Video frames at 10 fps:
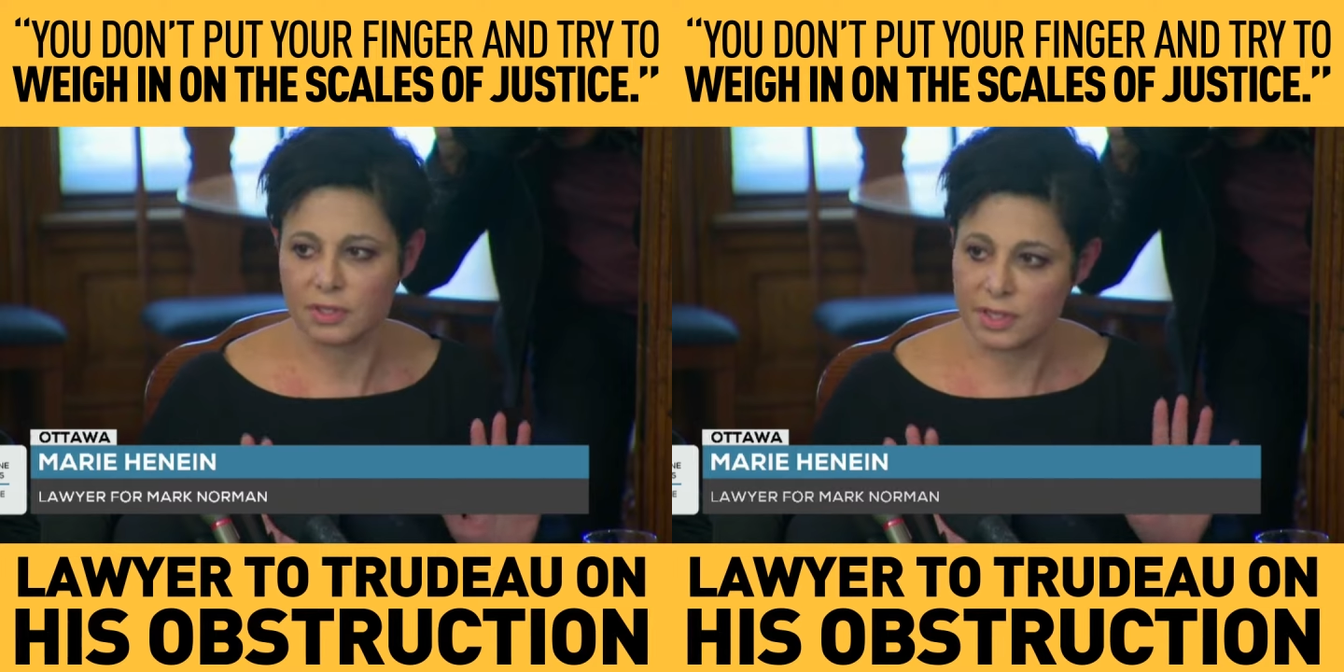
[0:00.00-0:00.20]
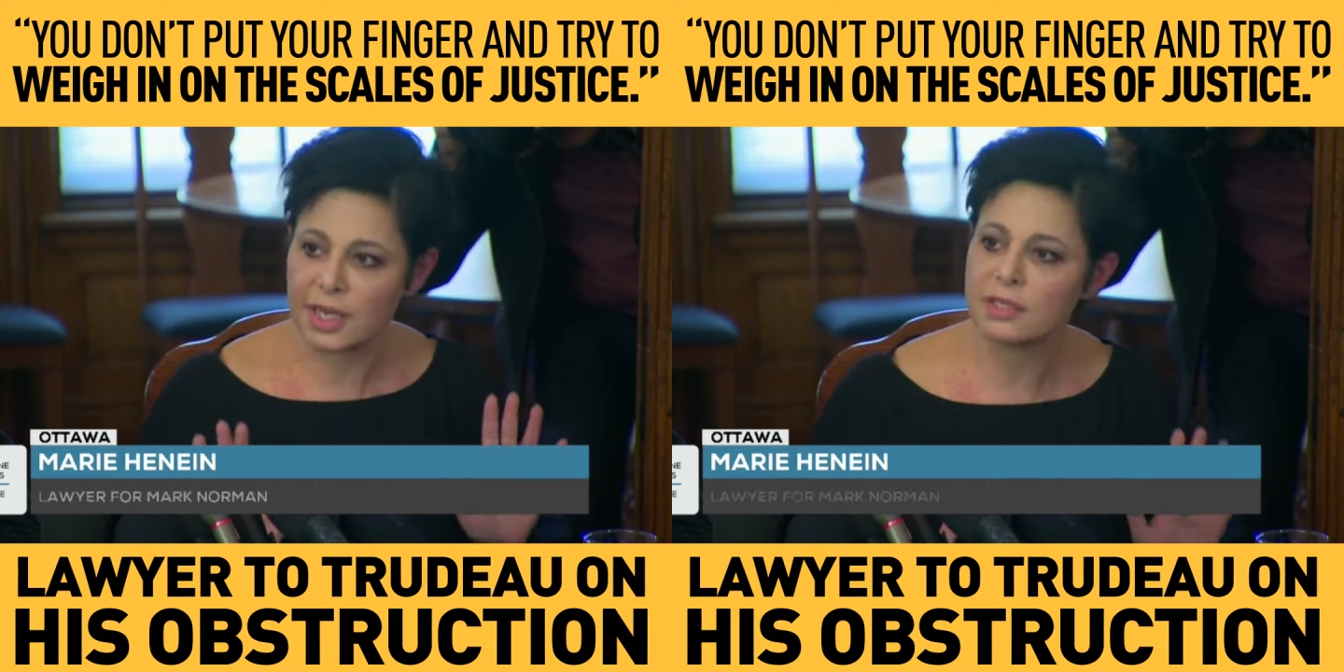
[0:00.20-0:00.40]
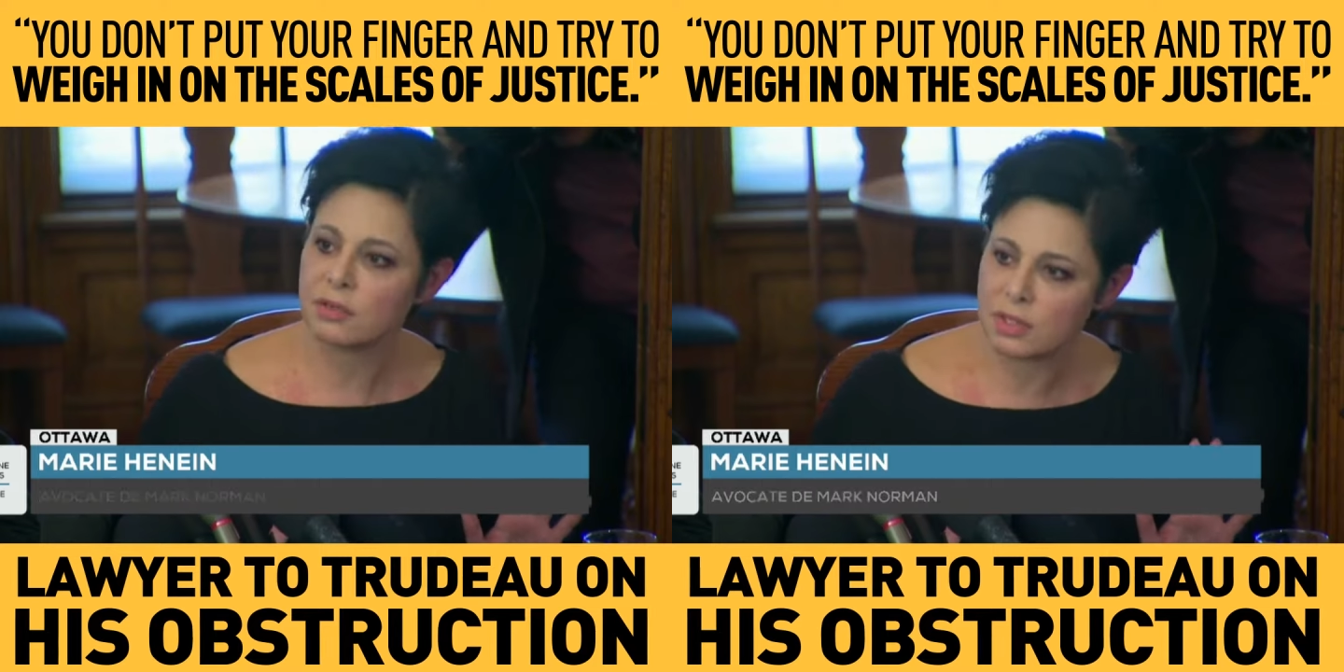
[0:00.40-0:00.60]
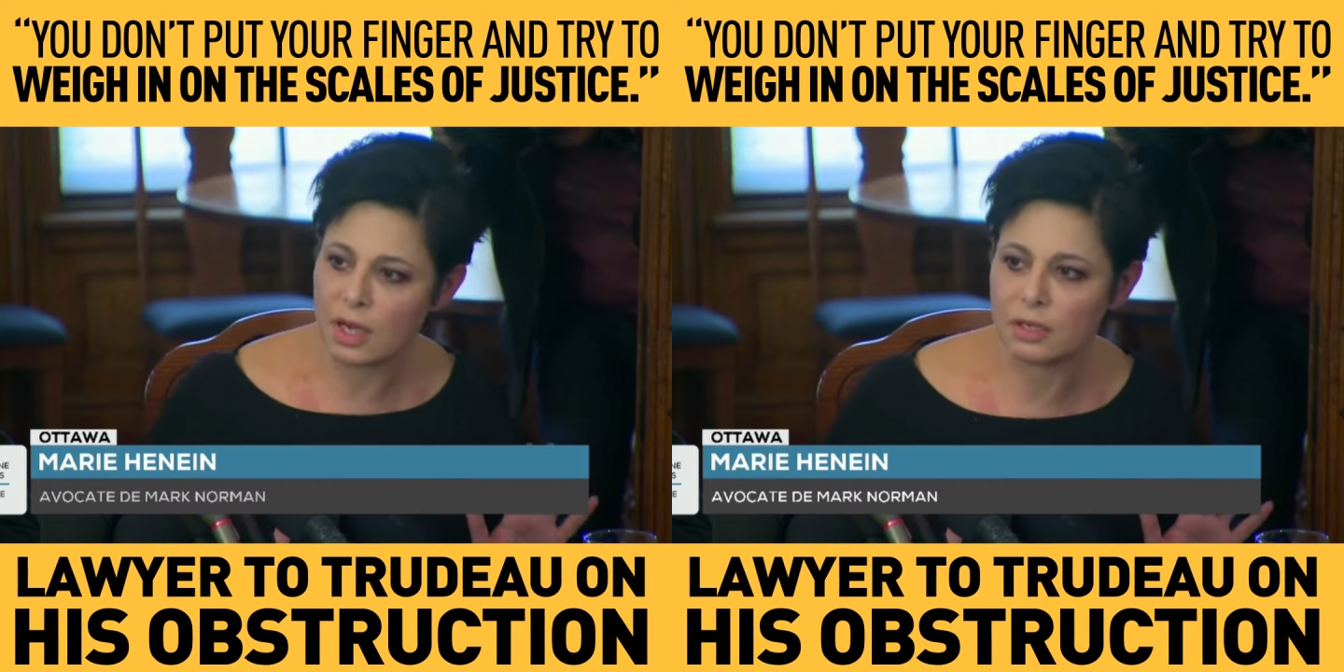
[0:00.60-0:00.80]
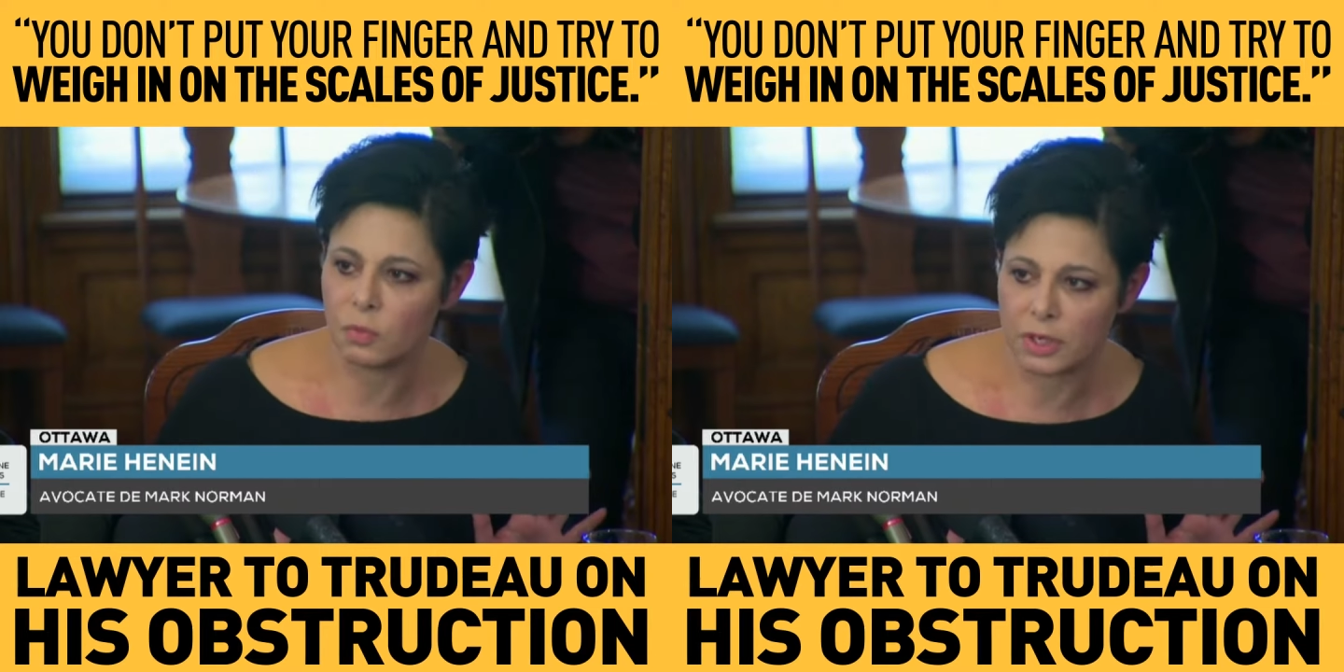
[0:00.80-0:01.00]
stays
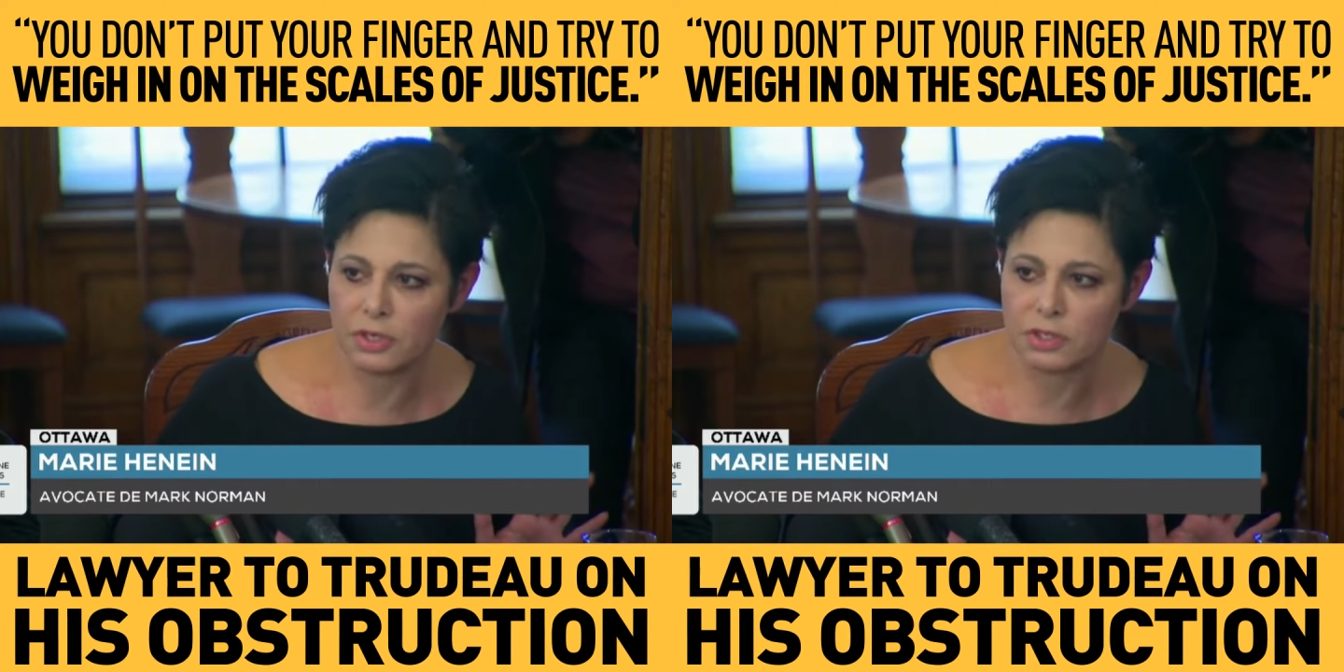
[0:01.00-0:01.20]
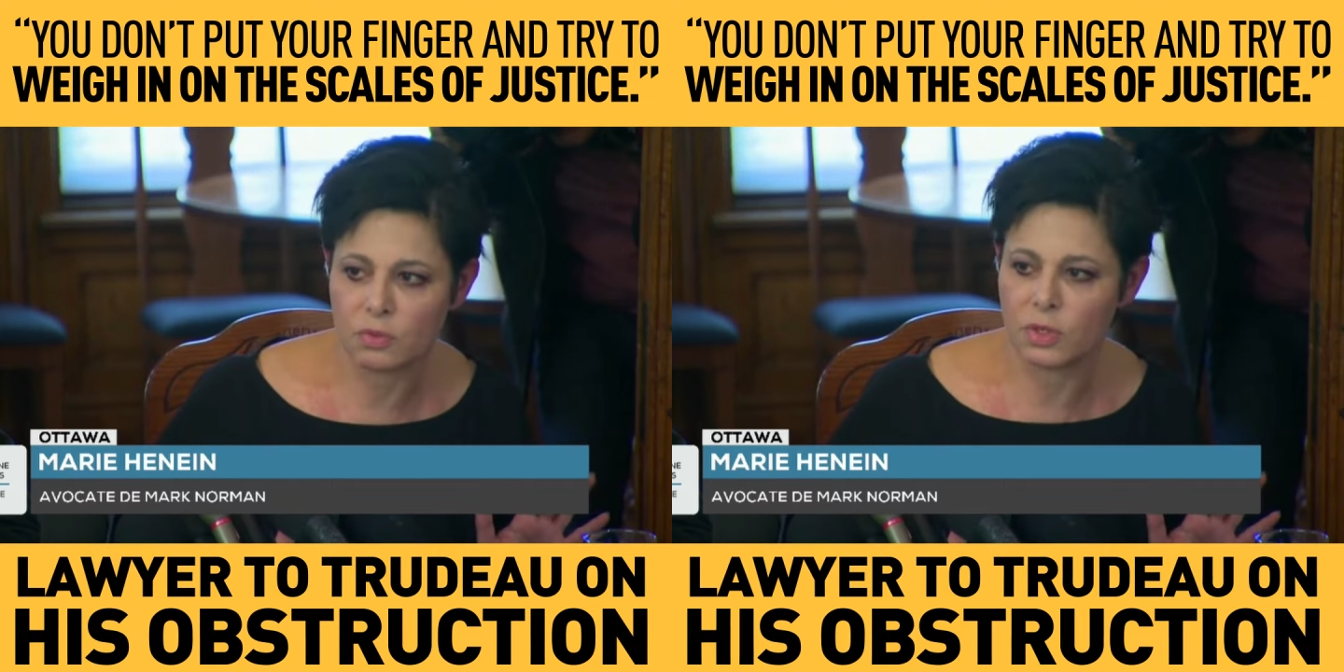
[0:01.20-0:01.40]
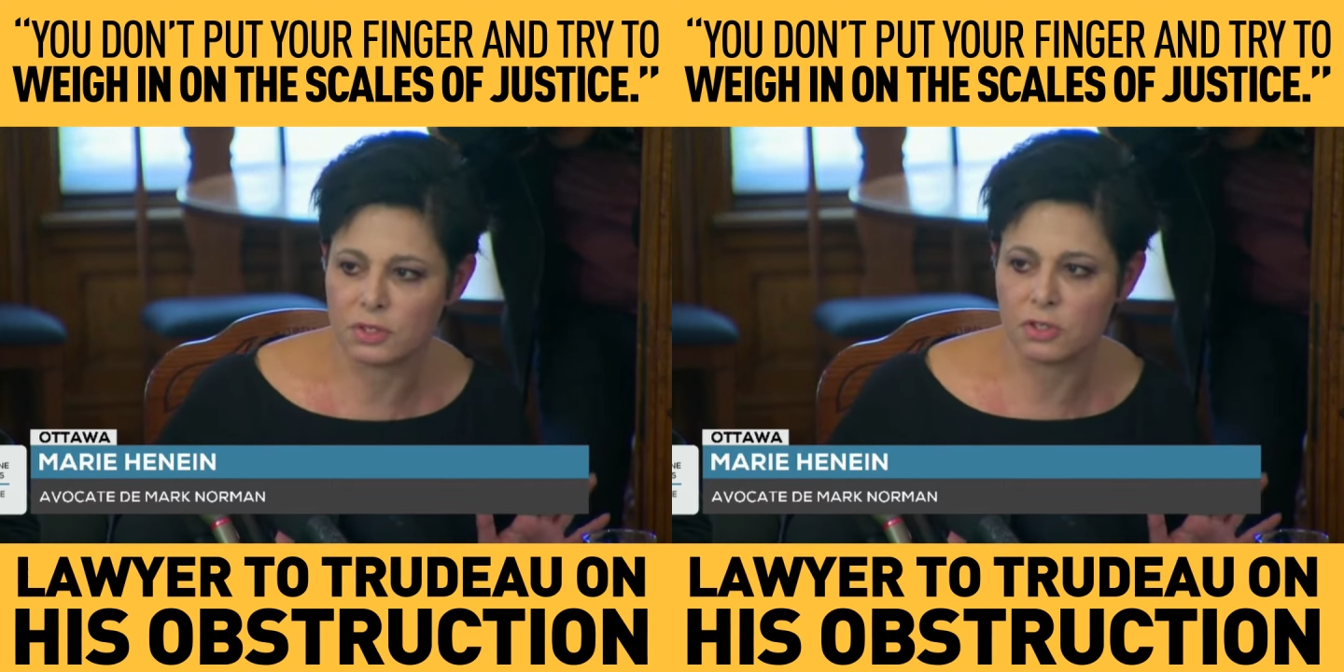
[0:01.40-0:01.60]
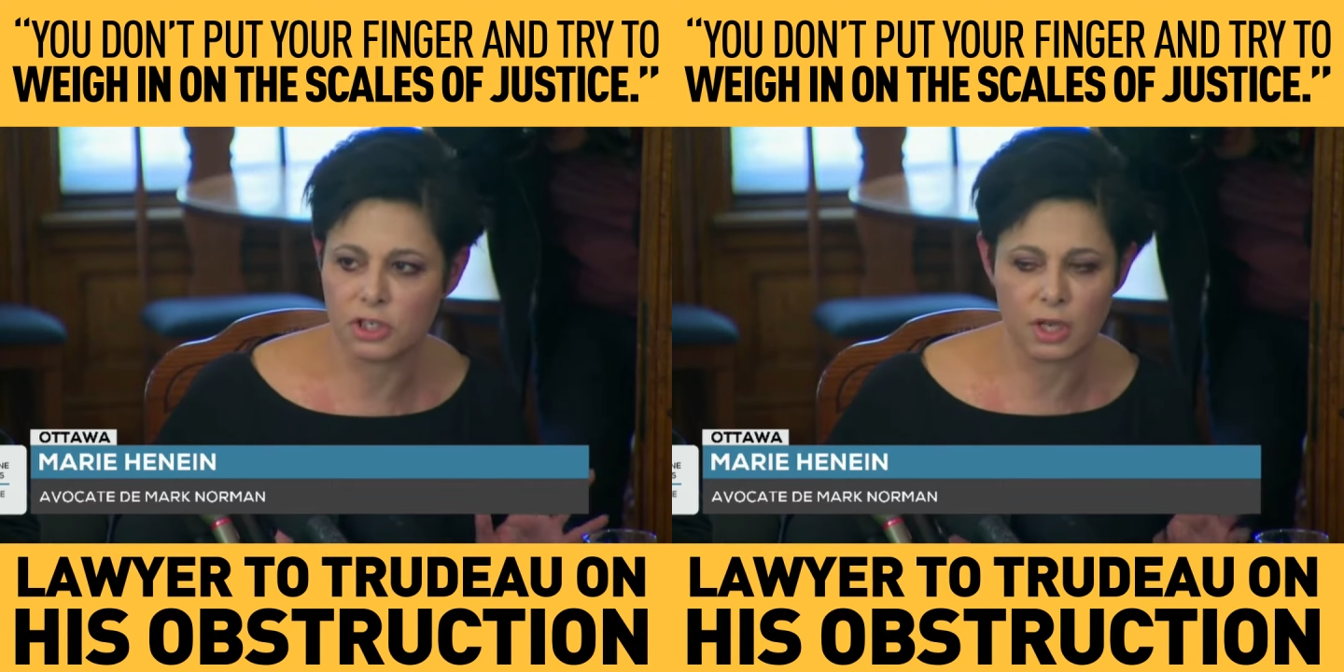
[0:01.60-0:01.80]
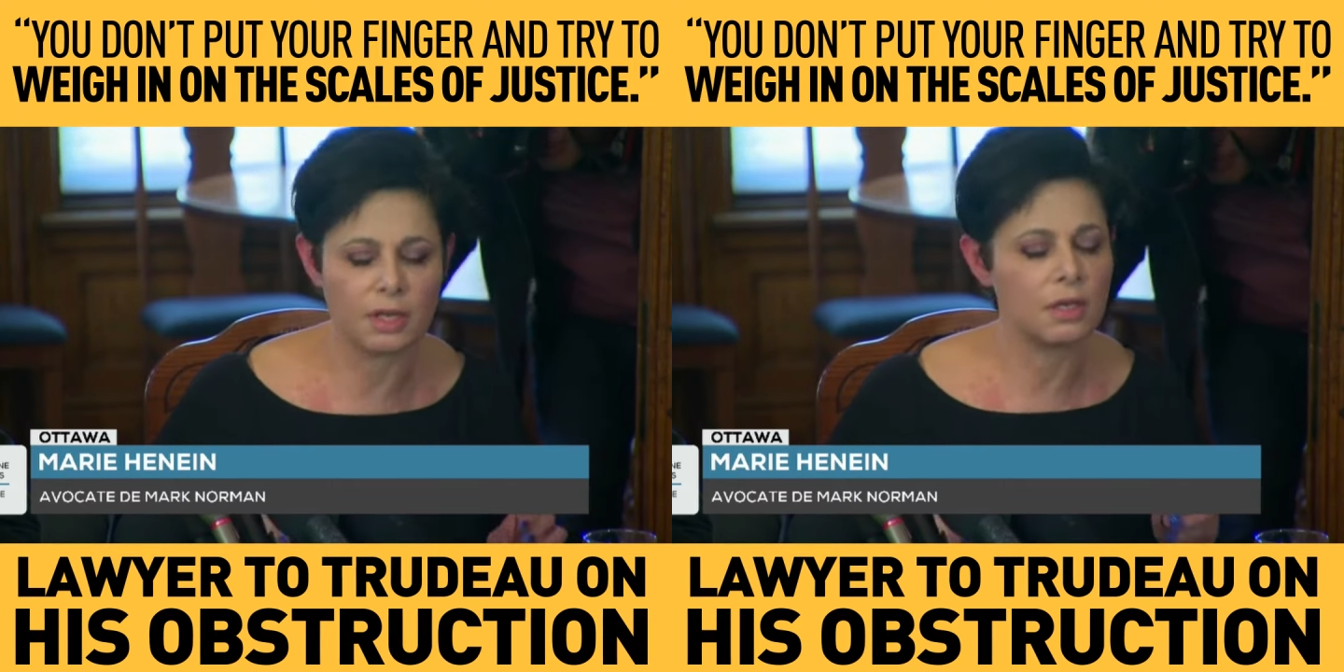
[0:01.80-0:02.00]
outside when you once you
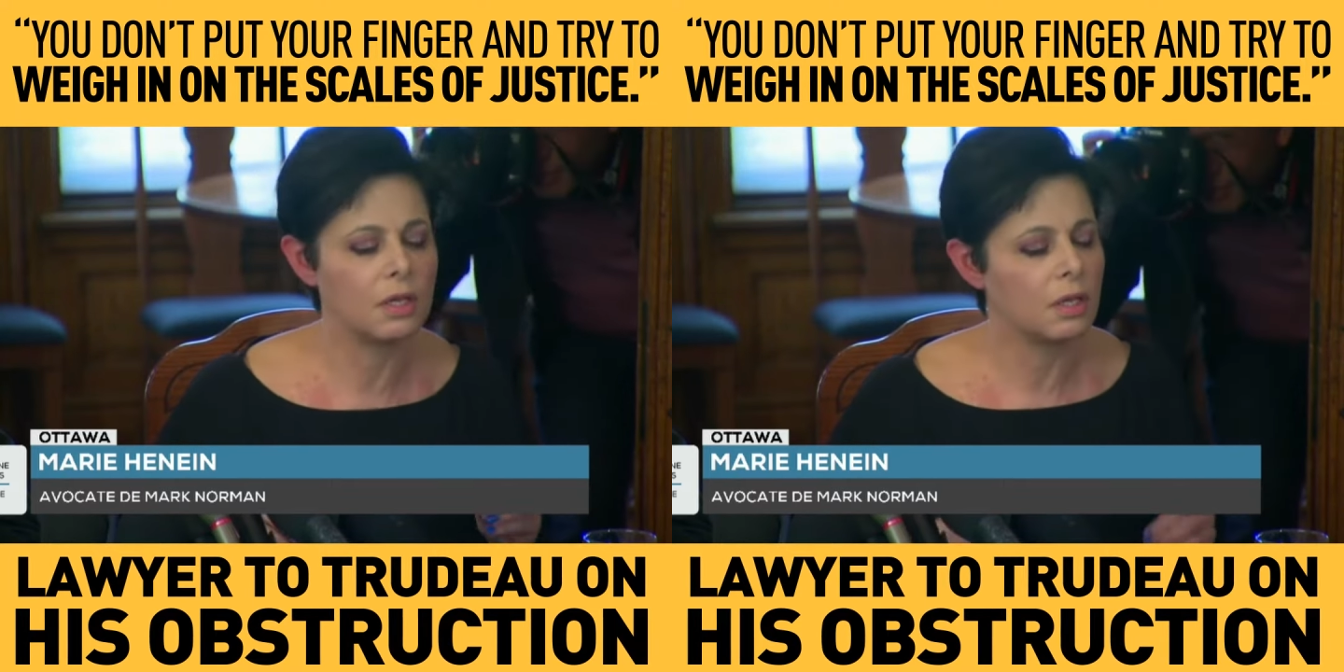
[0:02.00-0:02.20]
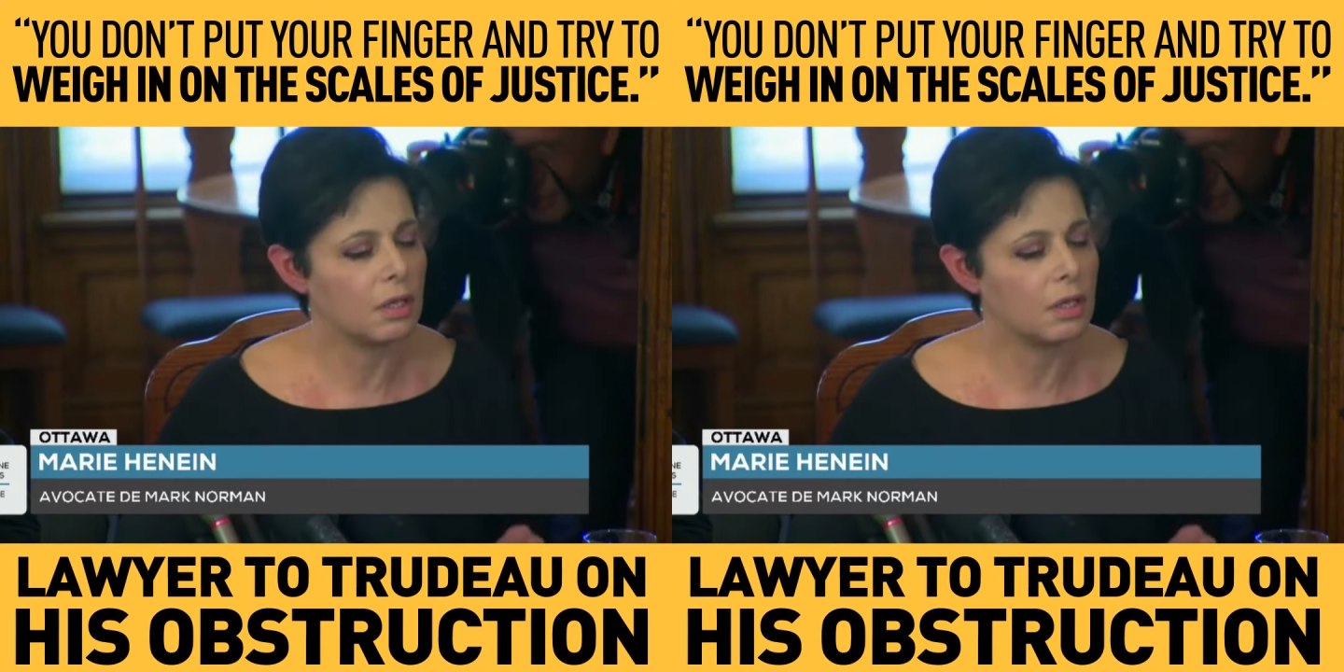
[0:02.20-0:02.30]
shut